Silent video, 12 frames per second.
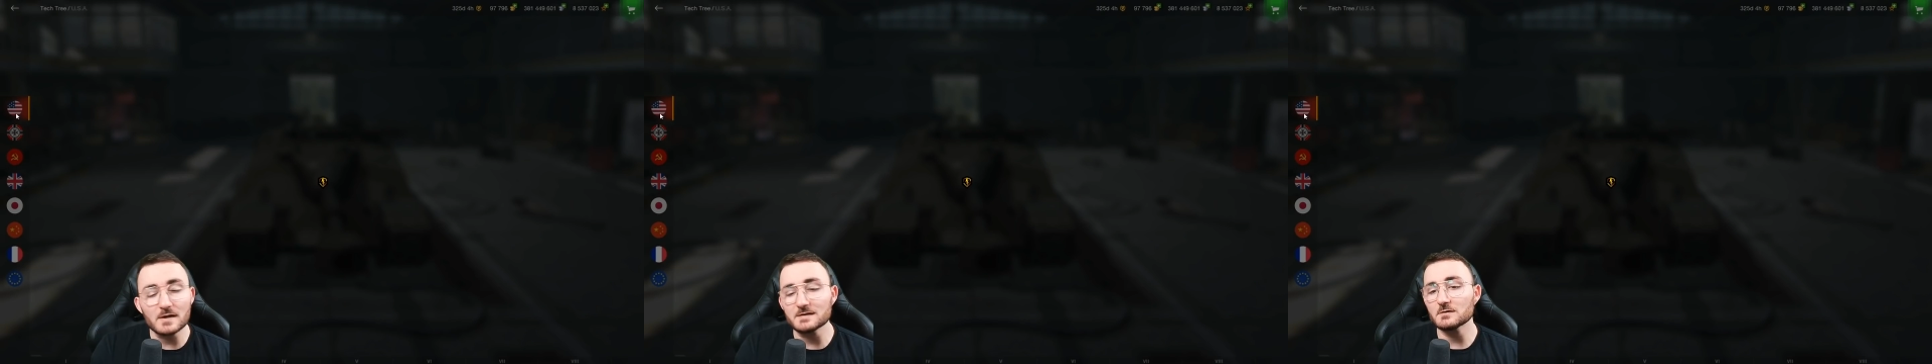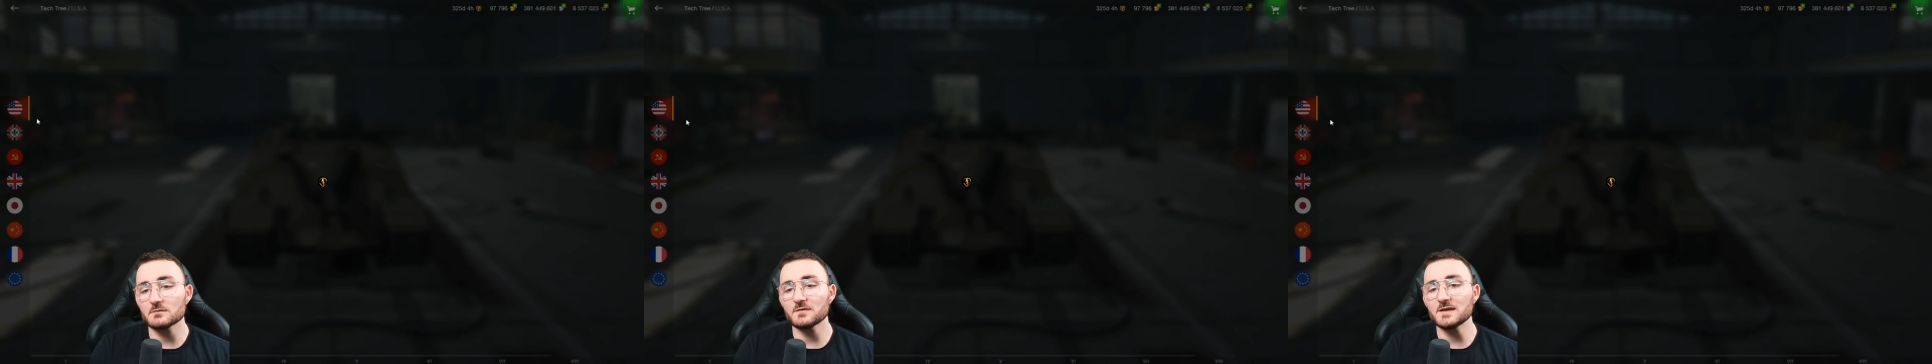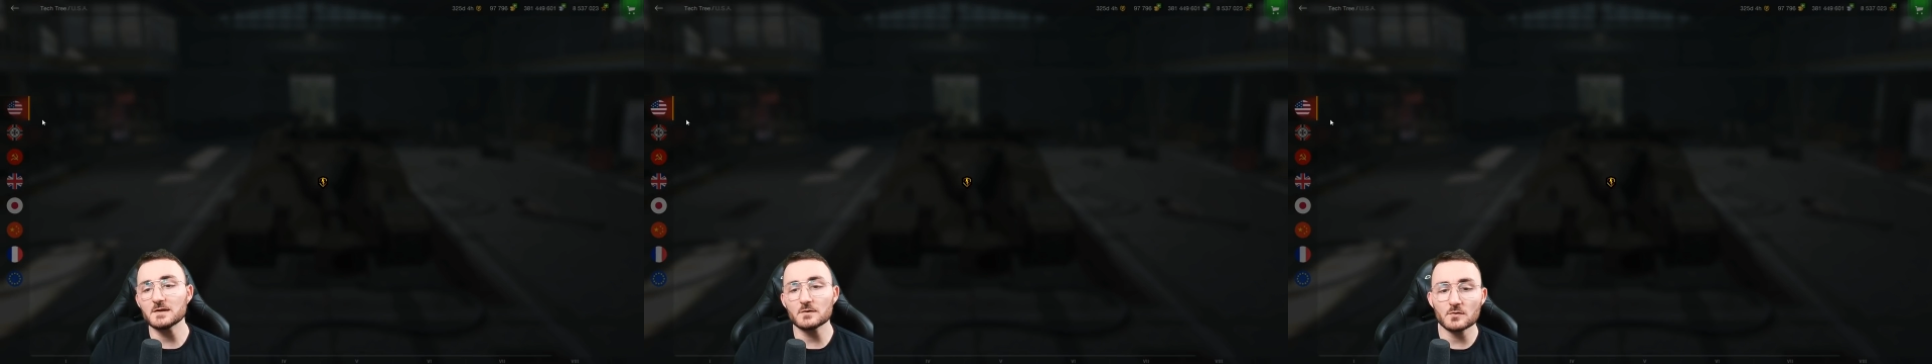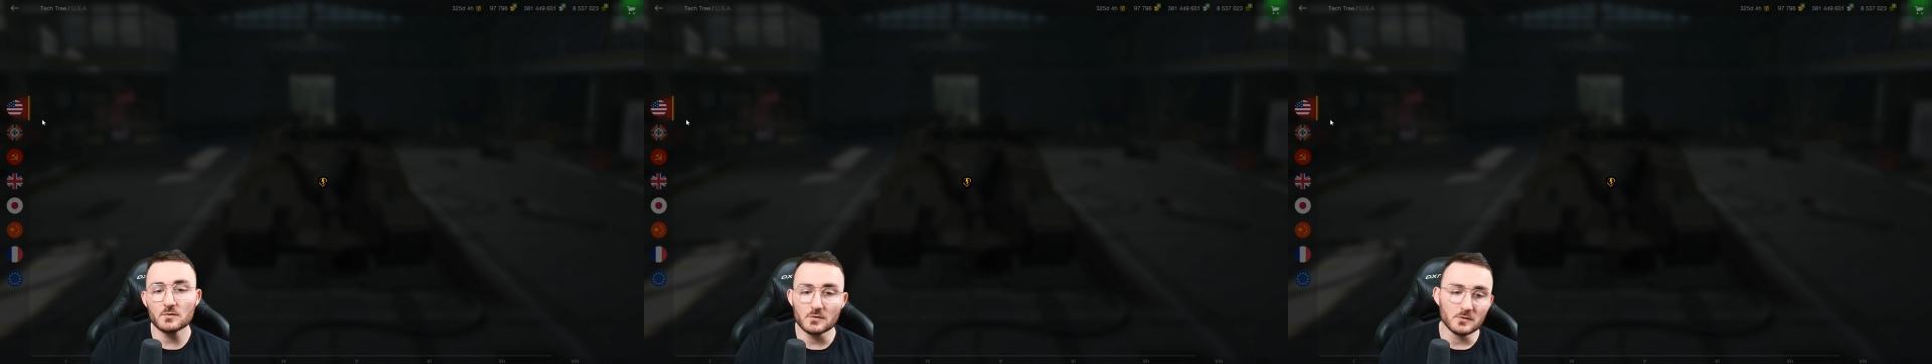did a
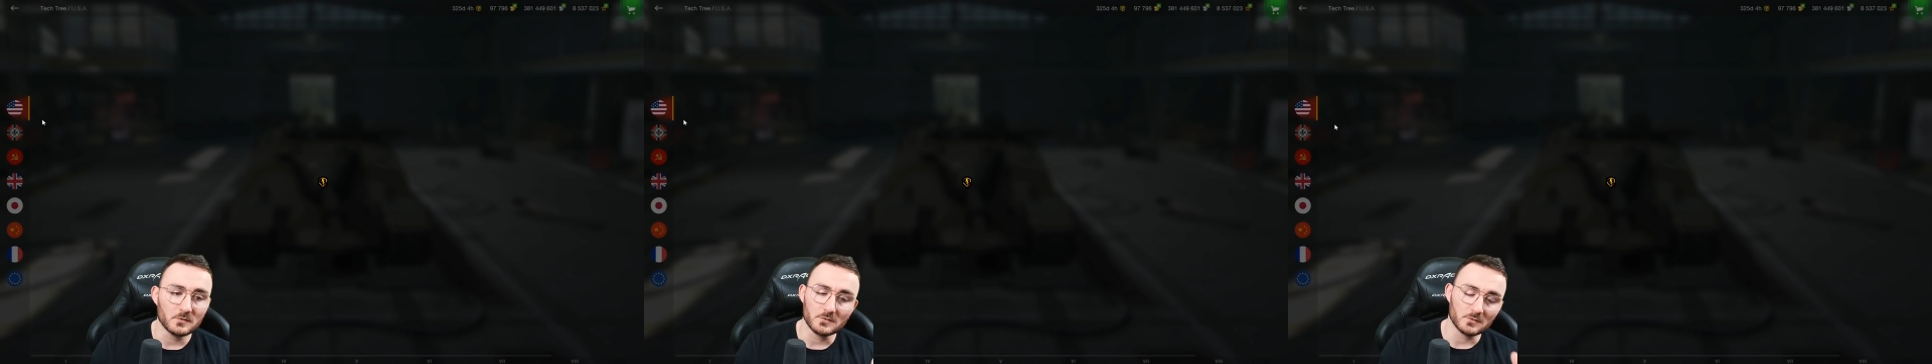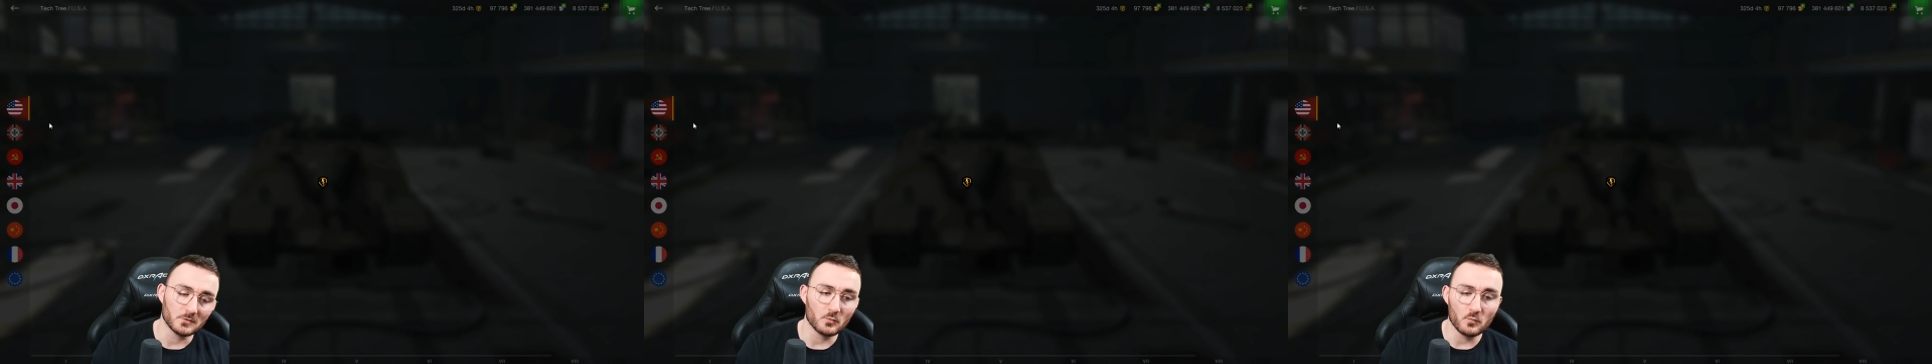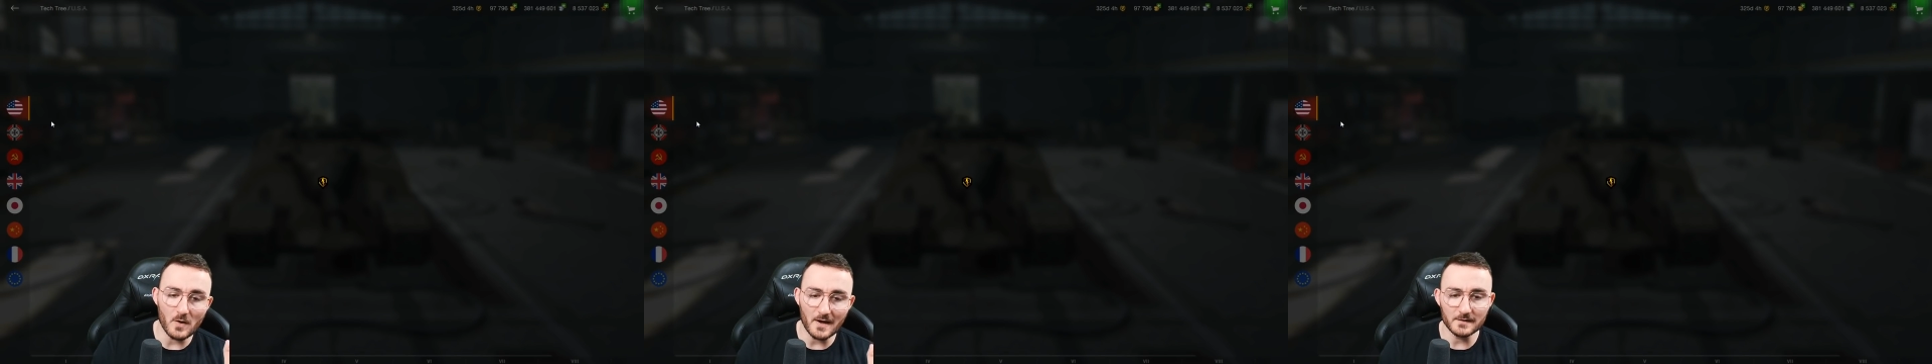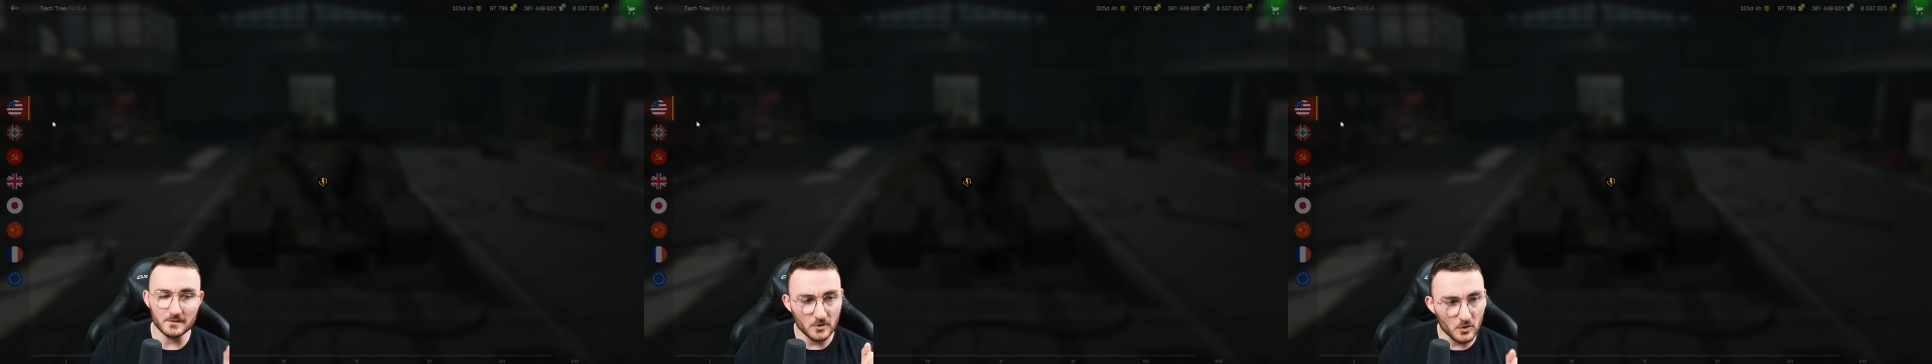video a
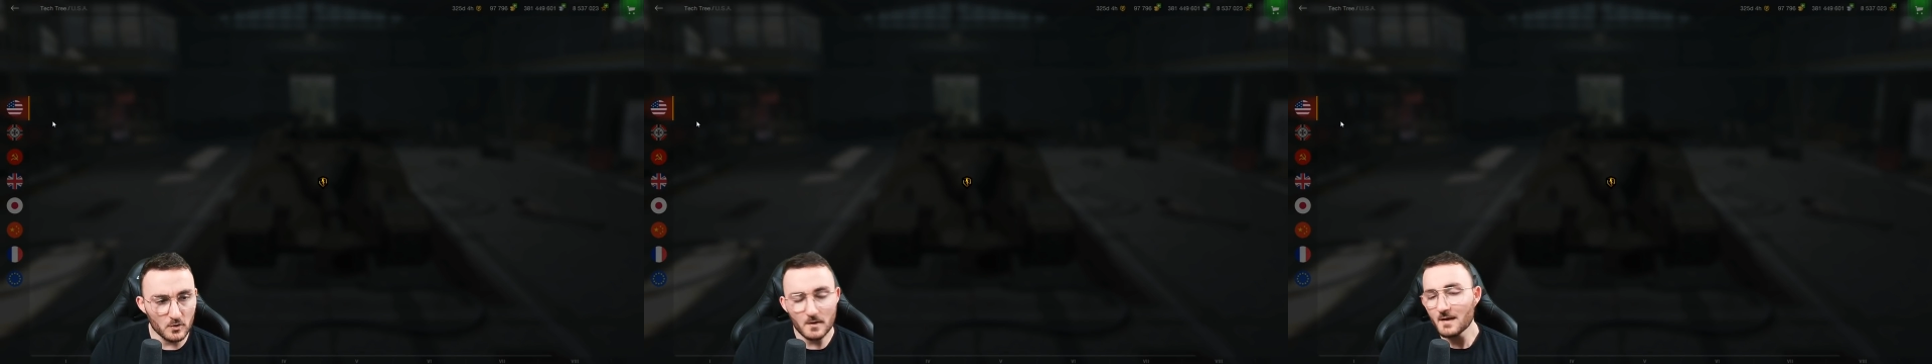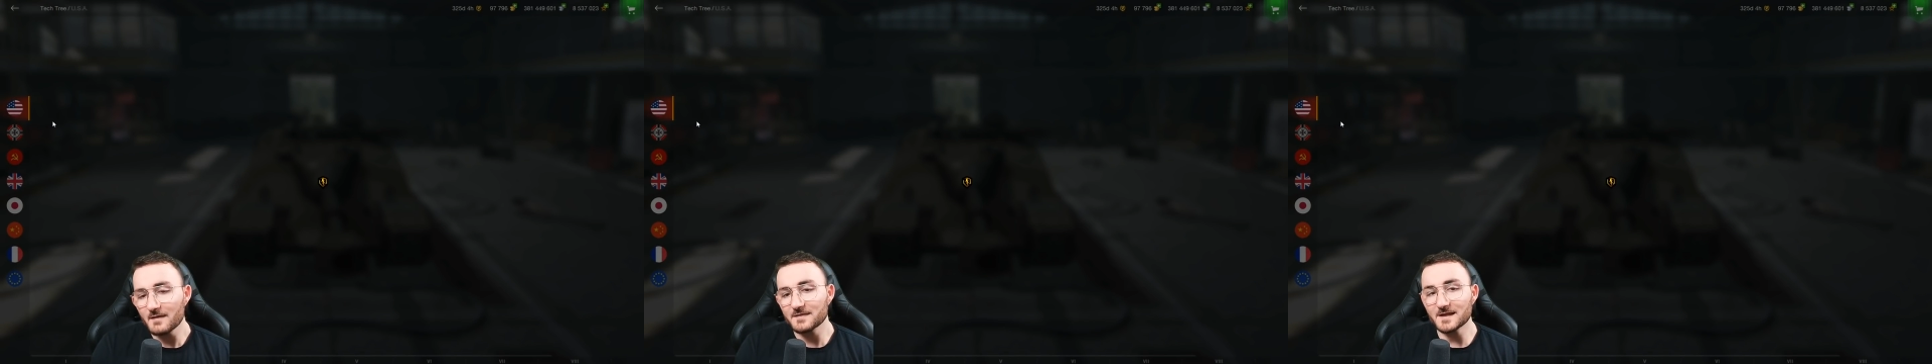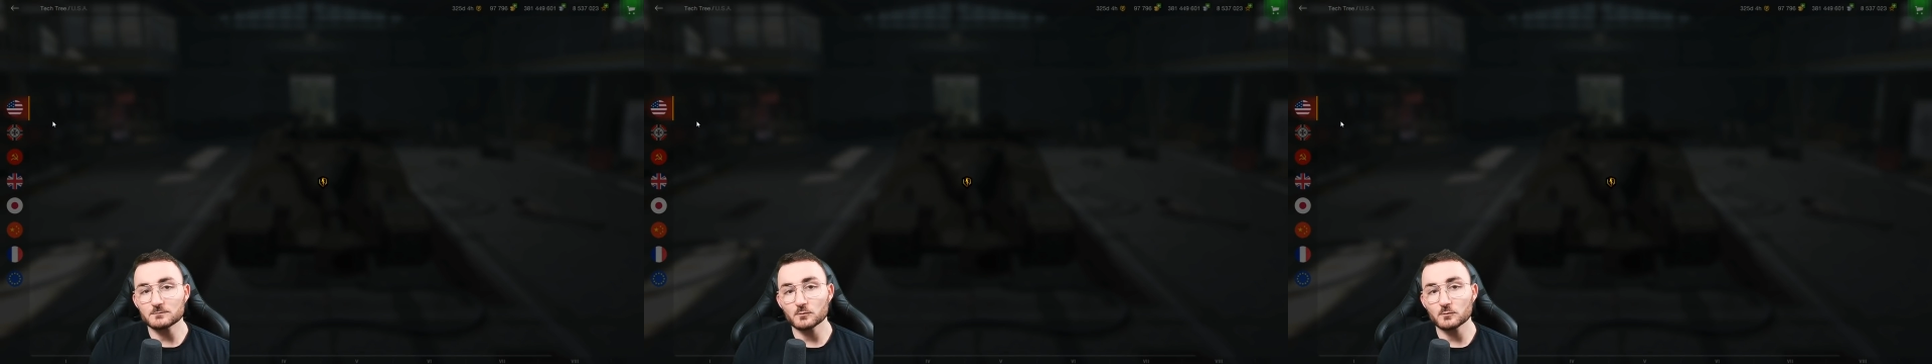while ago that